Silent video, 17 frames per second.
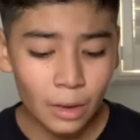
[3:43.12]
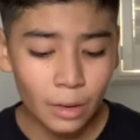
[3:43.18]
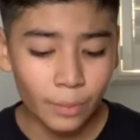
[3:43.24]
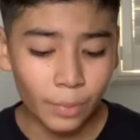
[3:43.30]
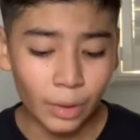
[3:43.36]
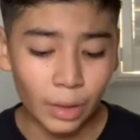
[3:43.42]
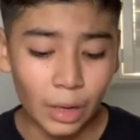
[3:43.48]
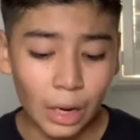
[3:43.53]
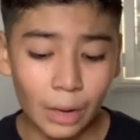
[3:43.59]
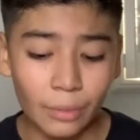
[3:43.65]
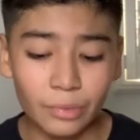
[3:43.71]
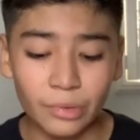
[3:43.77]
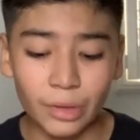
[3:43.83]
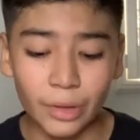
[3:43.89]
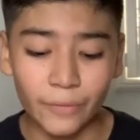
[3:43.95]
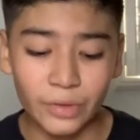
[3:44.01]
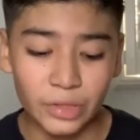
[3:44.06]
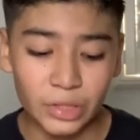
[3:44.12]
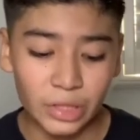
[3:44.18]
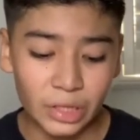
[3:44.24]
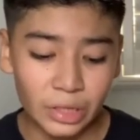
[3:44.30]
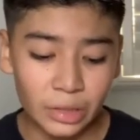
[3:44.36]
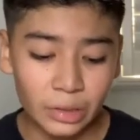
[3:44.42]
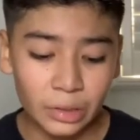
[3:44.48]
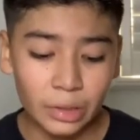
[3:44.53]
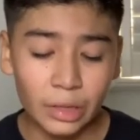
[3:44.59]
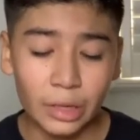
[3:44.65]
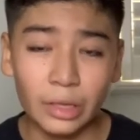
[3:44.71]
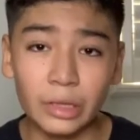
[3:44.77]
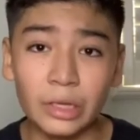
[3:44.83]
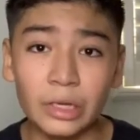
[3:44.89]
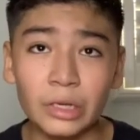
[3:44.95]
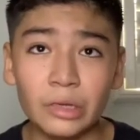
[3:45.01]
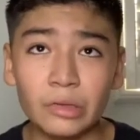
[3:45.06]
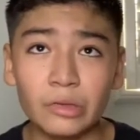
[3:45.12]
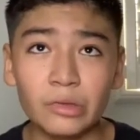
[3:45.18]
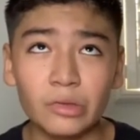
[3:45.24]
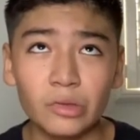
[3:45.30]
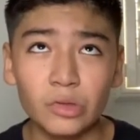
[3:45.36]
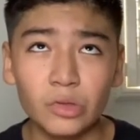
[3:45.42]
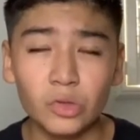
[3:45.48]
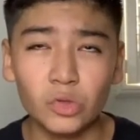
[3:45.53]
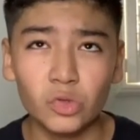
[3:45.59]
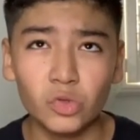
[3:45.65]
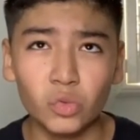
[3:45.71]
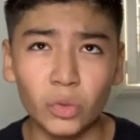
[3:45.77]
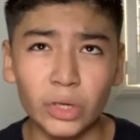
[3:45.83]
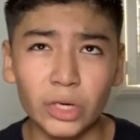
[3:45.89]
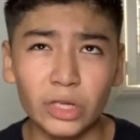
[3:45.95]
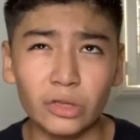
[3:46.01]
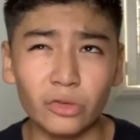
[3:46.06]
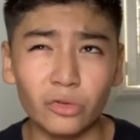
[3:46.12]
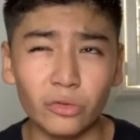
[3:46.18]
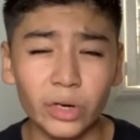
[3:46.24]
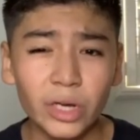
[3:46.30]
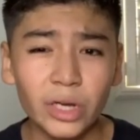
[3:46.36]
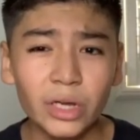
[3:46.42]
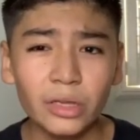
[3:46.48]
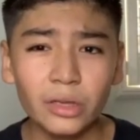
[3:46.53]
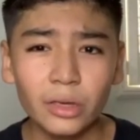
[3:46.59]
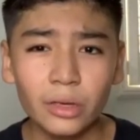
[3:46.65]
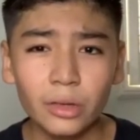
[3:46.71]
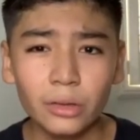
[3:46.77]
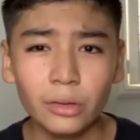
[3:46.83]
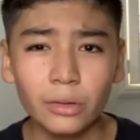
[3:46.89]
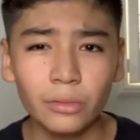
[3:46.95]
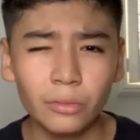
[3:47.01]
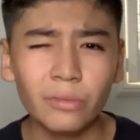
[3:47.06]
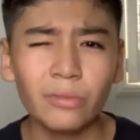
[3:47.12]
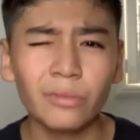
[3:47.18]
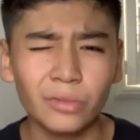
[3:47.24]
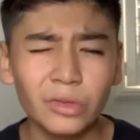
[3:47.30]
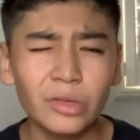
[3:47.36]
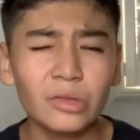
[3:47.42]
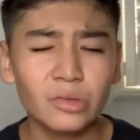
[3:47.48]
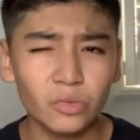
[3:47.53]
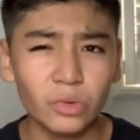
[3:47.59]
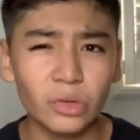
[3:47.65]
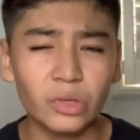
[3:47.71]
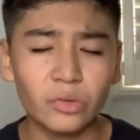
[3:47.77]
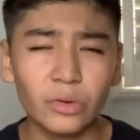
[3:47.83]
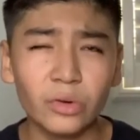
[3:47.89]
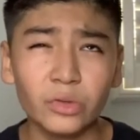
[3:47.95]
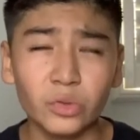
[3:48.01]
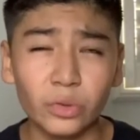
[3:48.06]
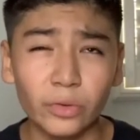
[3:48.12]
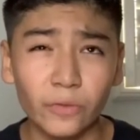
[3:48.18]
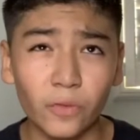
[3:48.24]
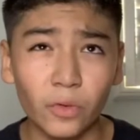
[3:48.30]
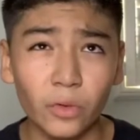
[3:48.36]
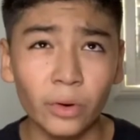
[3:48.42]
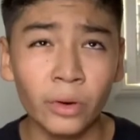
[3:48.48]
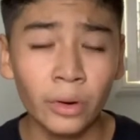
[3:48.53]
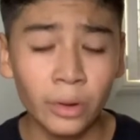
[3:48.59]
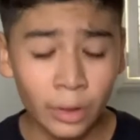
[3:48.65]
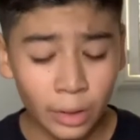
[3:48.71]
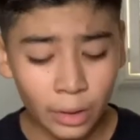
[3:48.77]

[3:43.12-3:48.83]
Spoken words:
but I'm 17 and he's 23, I think. He's 23 or 24.